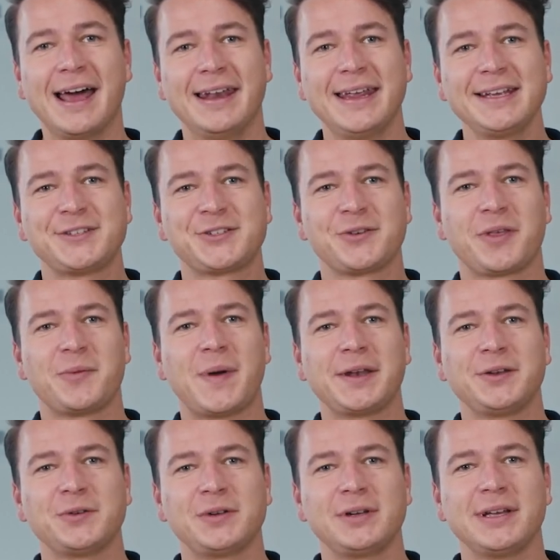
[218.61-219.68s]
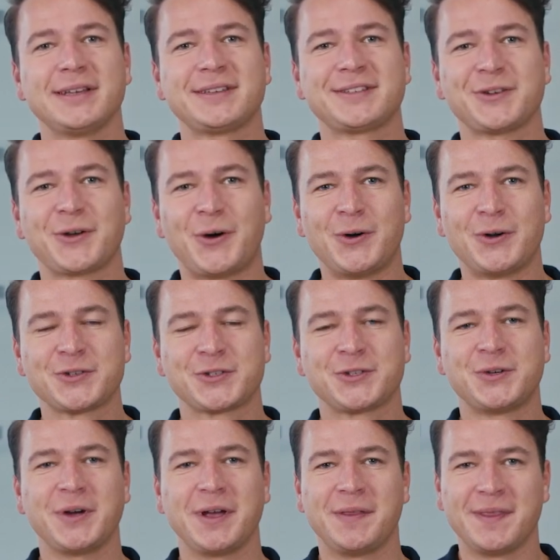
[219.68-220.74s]
A link to the manual is
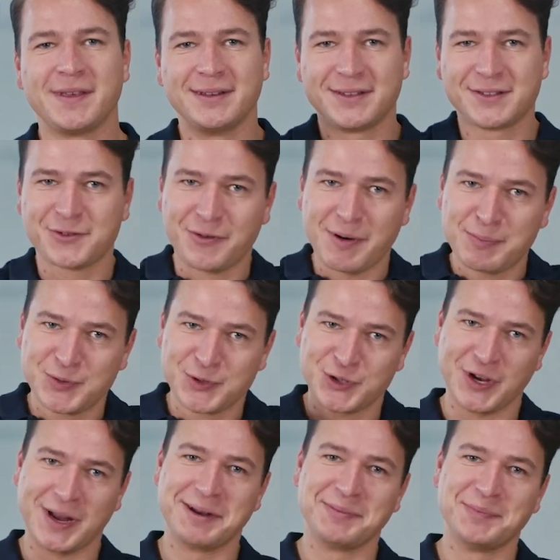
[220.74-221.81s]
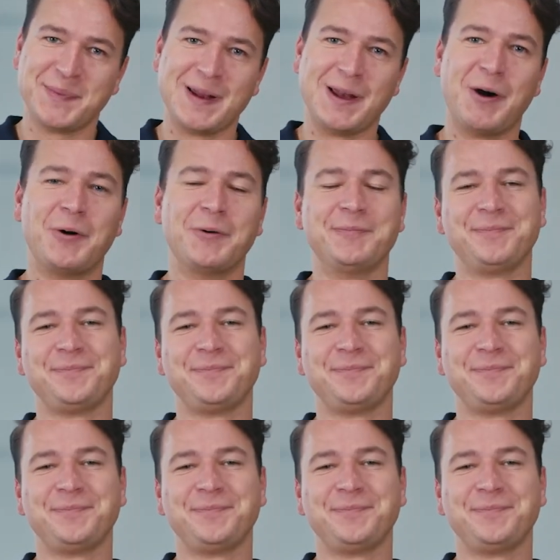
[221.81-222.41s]
also in the description below.